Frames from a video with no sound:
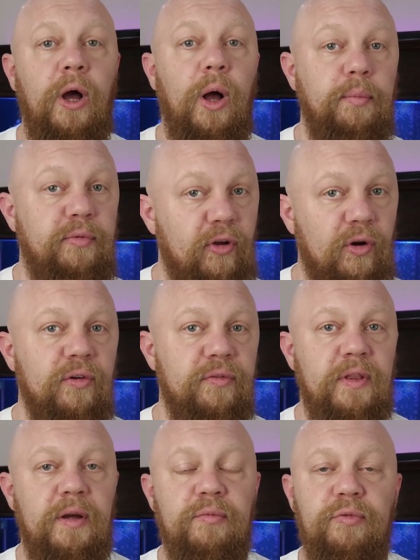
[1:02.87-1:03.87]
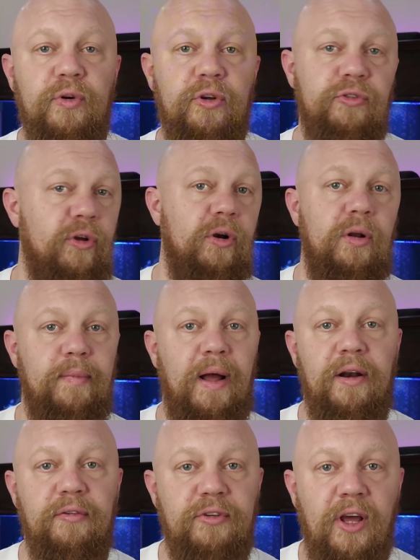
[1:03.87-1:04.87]
observe them for a certain
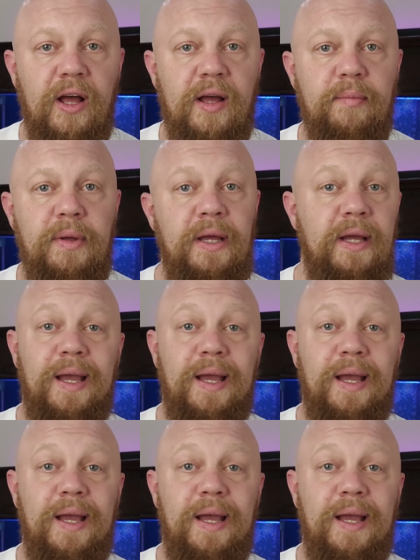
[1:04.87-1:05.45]
amount of time,